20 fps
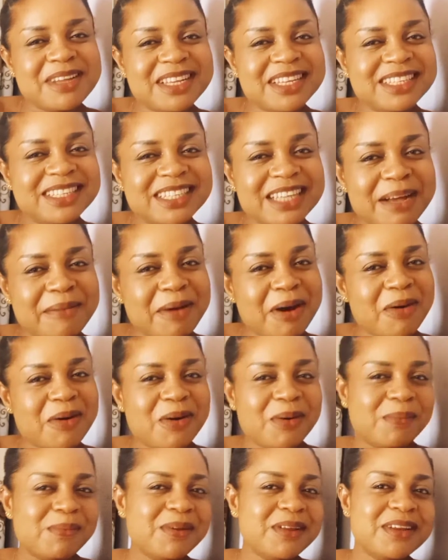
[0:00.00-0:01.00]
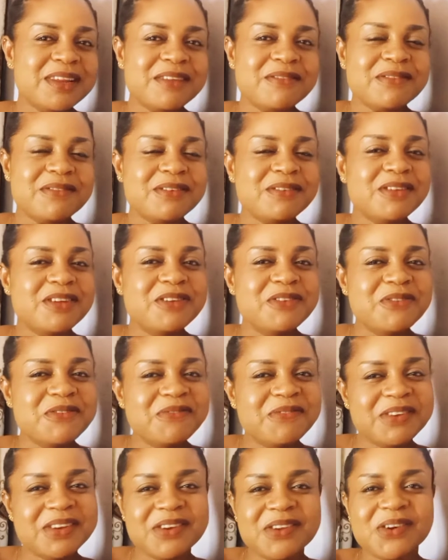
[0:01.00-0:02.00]
bell each time I'll upload a new
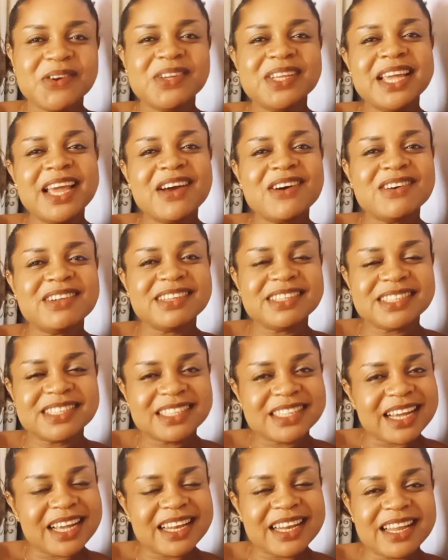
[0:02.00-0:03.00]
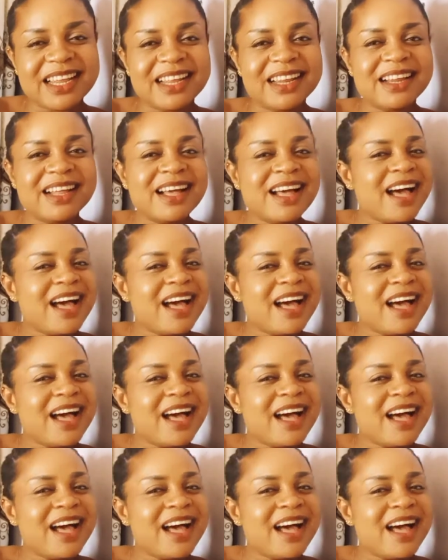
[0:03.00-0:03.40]
video. Here on this channel,